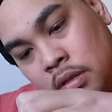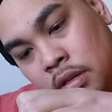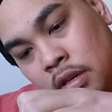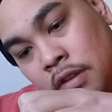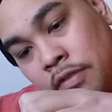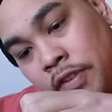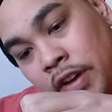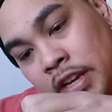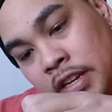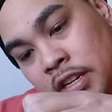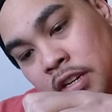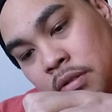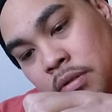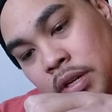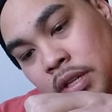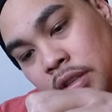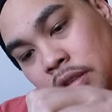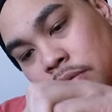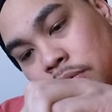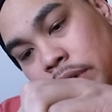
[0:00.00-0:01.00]
if I do
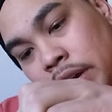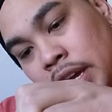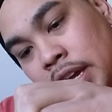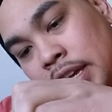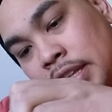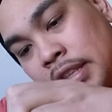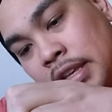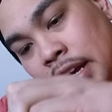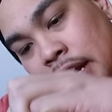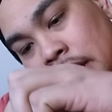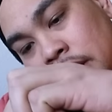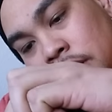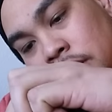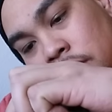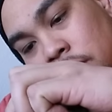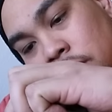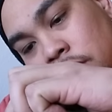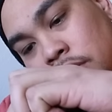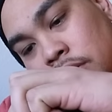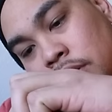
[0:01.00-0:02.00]
it the way that I
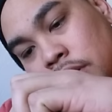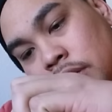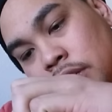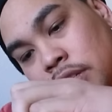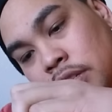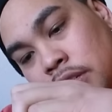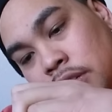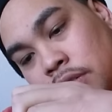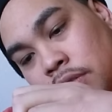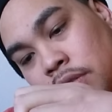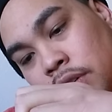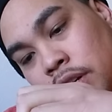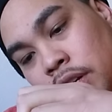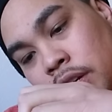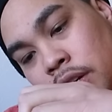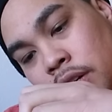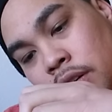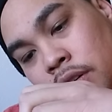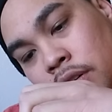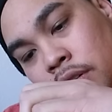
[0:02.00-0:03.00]
showed you in the
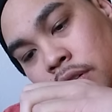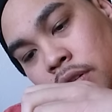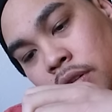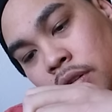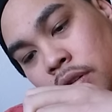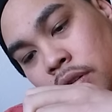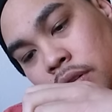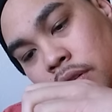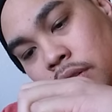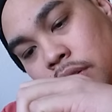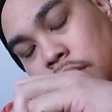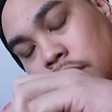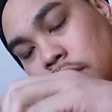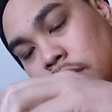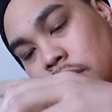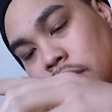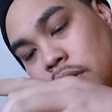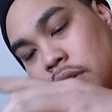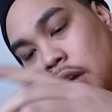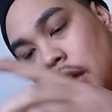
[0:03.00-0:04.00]
tutorial,
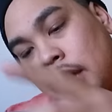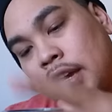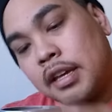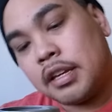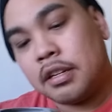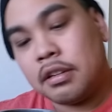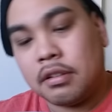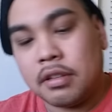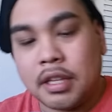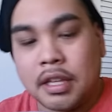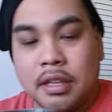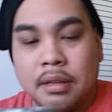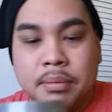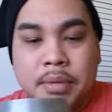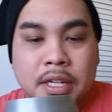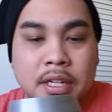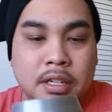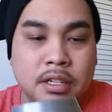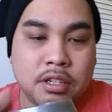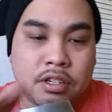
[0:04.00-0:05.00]
I can do that. Let
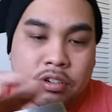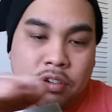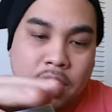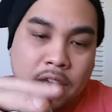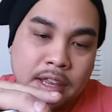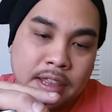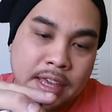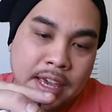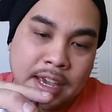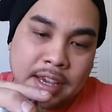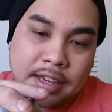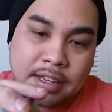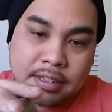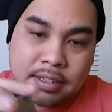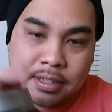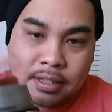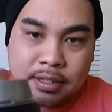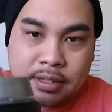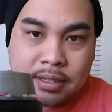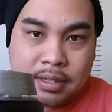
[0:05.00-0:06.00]
me try that,
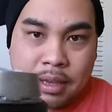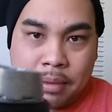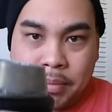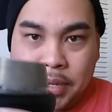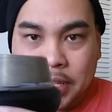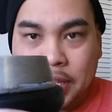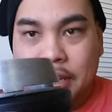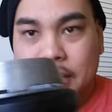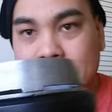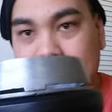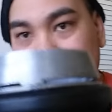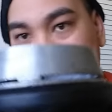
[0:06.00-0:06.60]
because this, I mean, look,